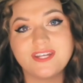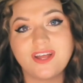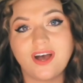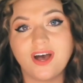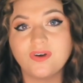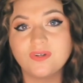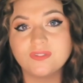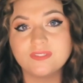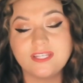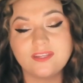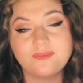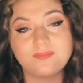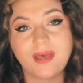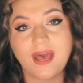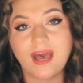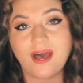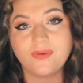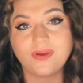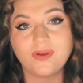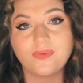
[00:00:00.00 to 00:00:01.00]
to not only
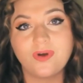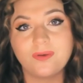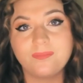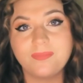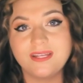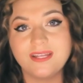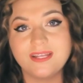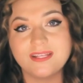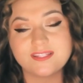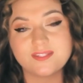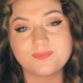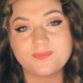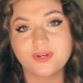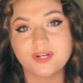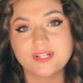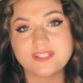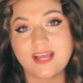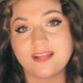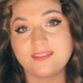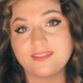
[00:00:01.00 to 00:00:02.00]
empower women in
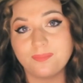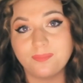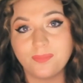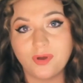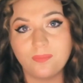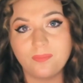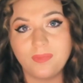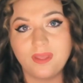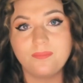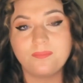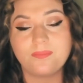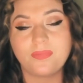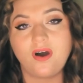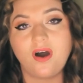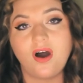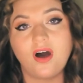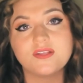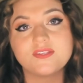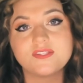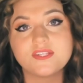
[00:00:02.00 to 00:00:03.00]
sports at the moment,
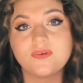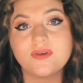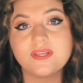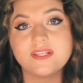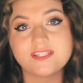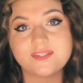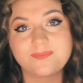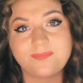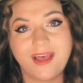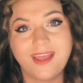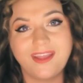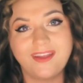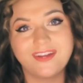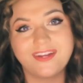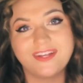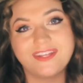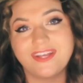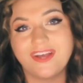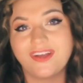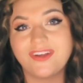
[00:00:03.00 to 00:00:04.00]
but also
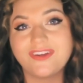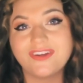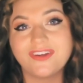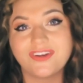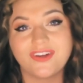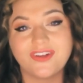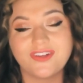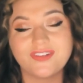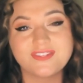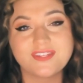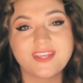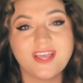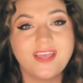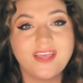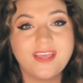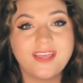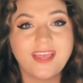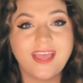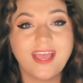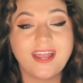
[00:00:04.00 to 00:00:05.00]
inspire young girls,
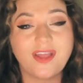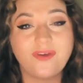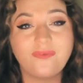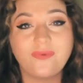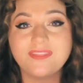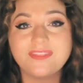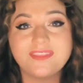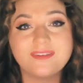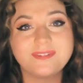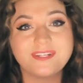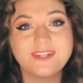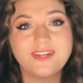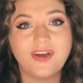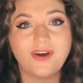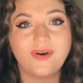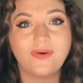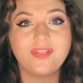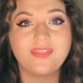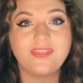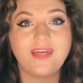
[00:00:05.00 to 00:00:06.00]
and I want them to
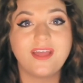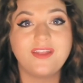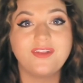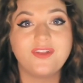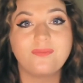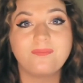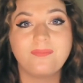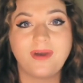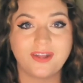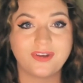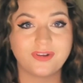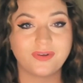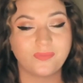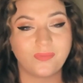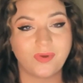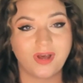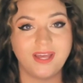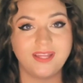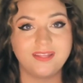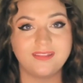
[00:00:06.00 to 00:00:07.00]
know that no matter
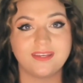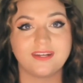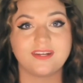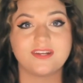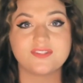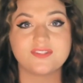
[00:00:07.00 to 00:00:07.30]
what, there